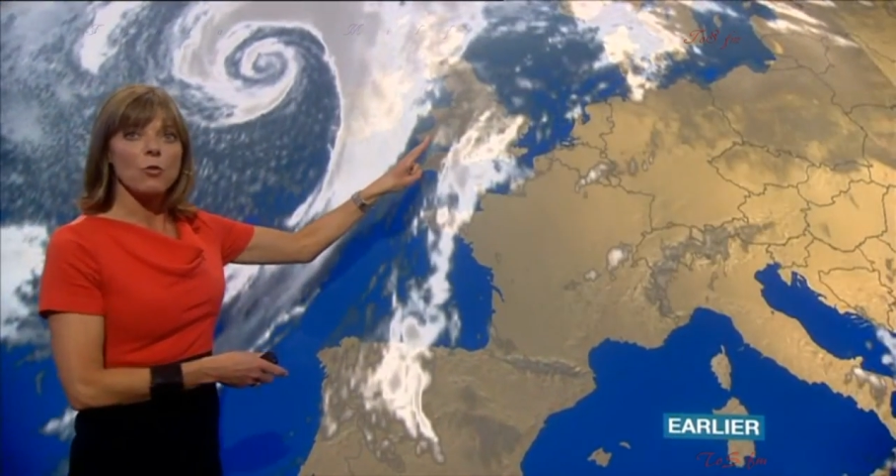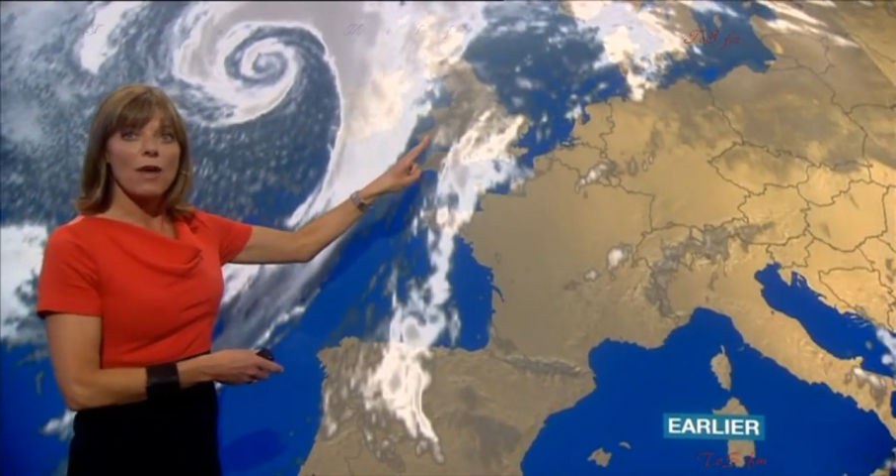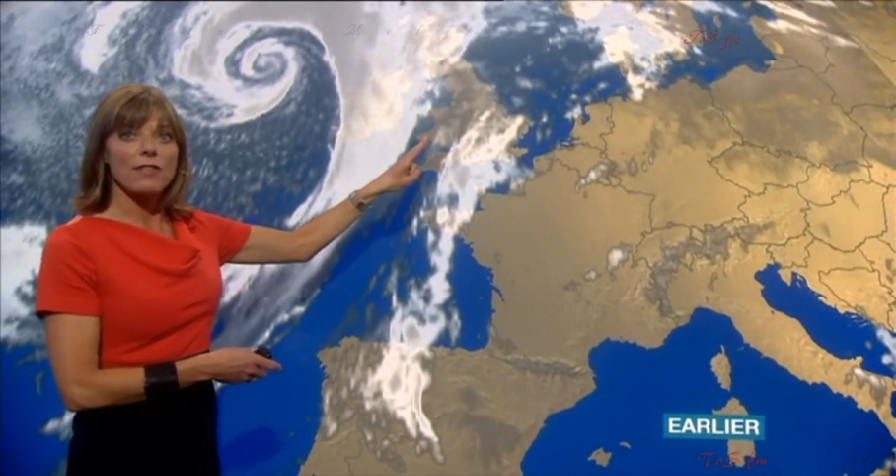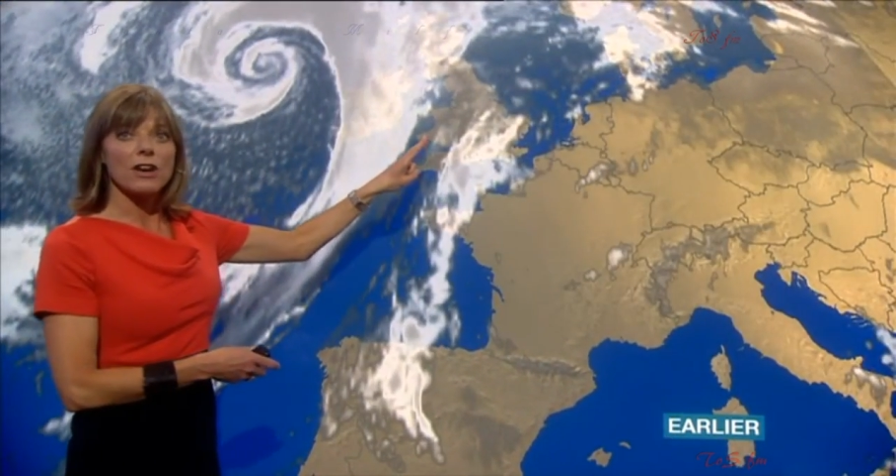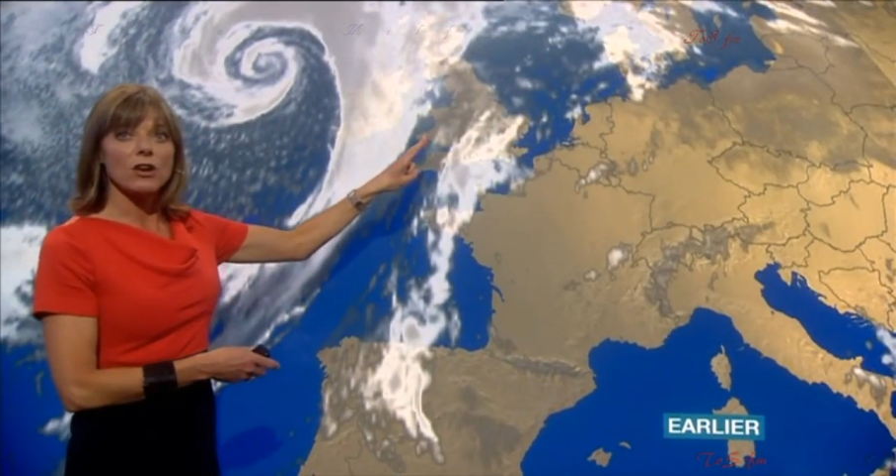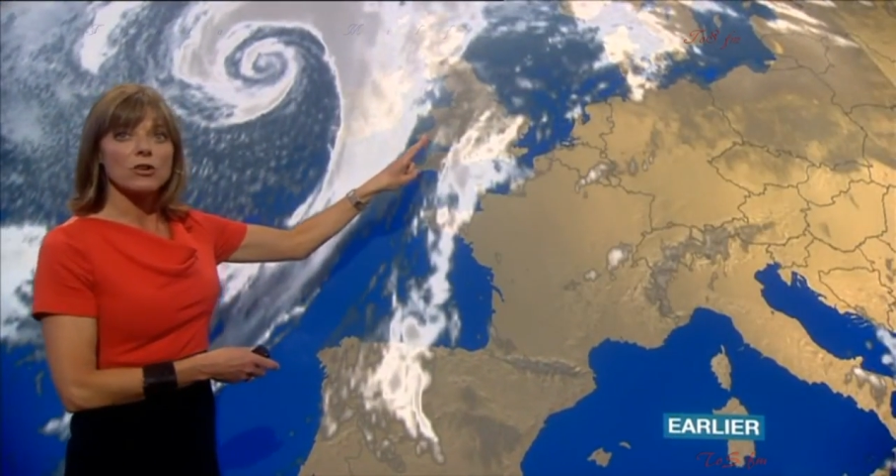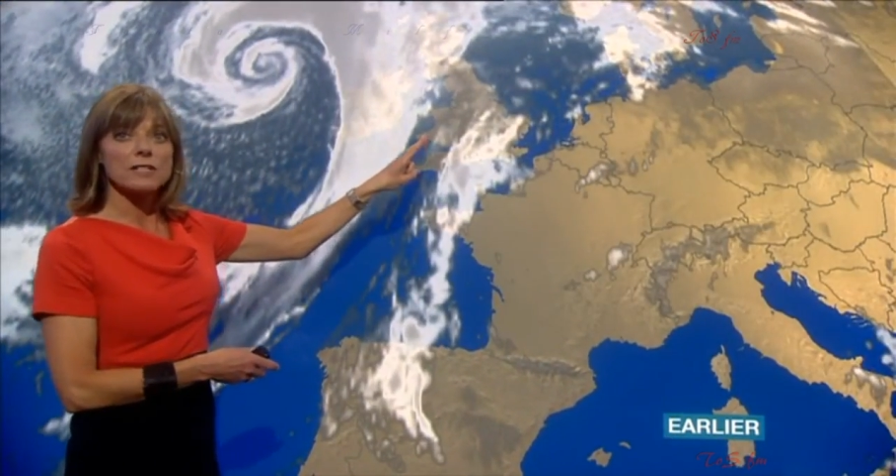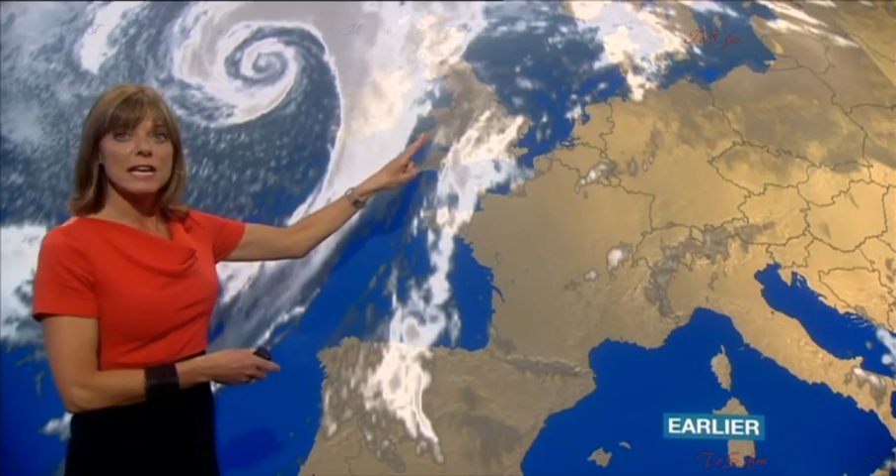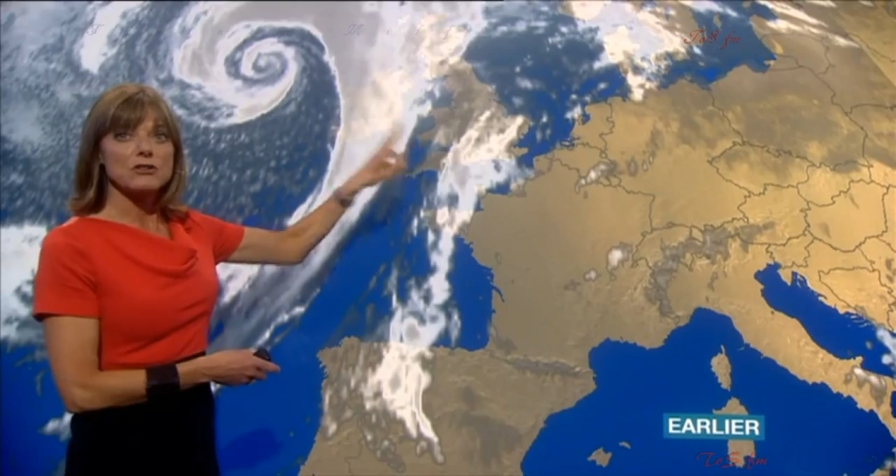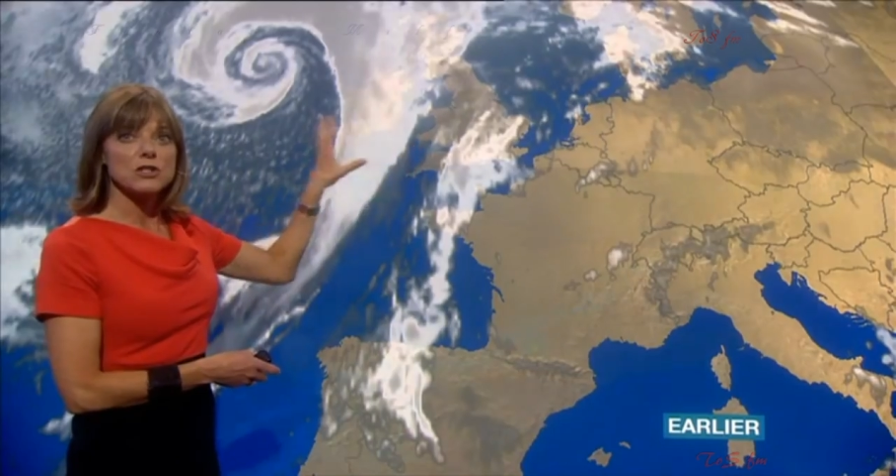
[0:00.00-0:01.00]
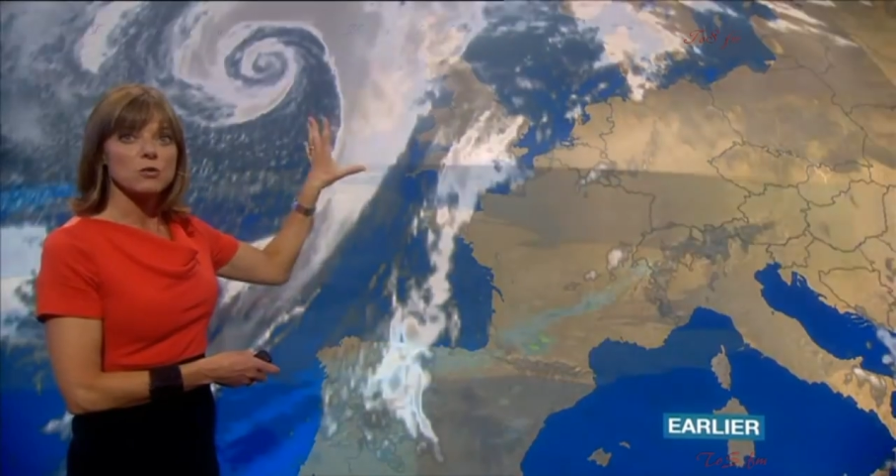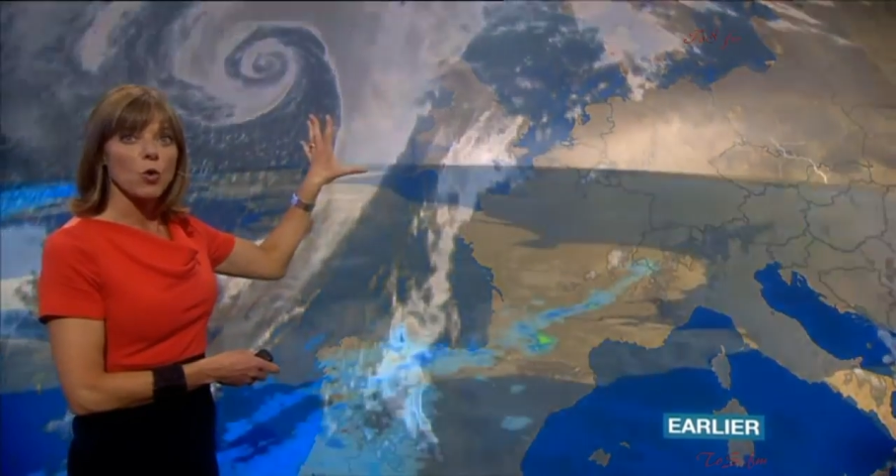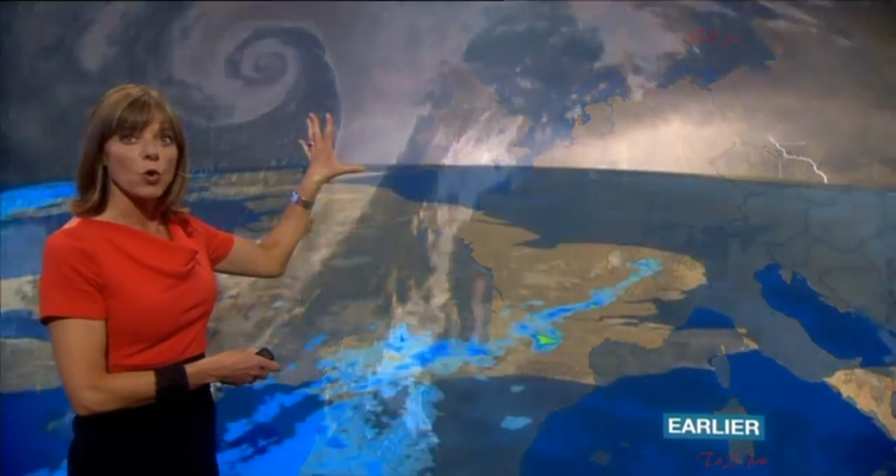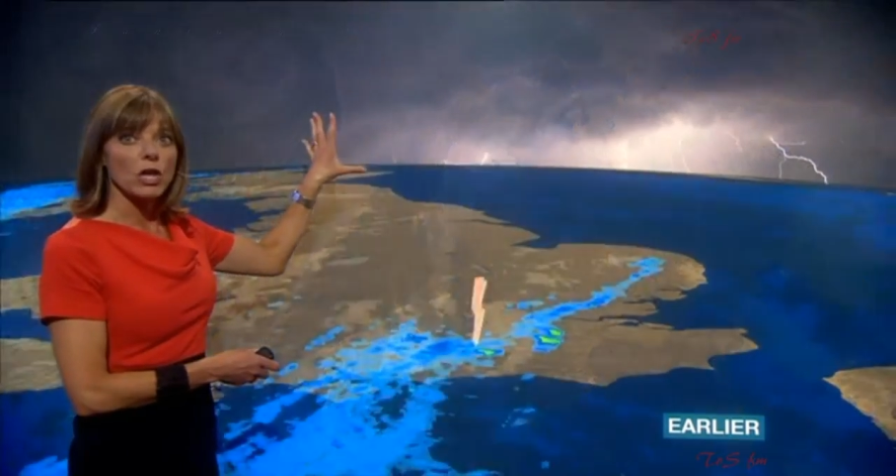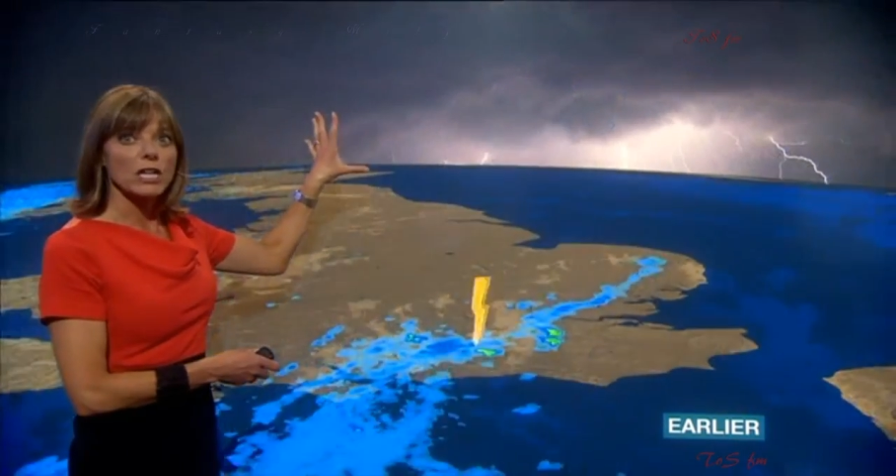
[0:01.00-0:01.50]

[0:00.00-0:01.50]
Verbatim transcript: weather across Hadrian's Wall,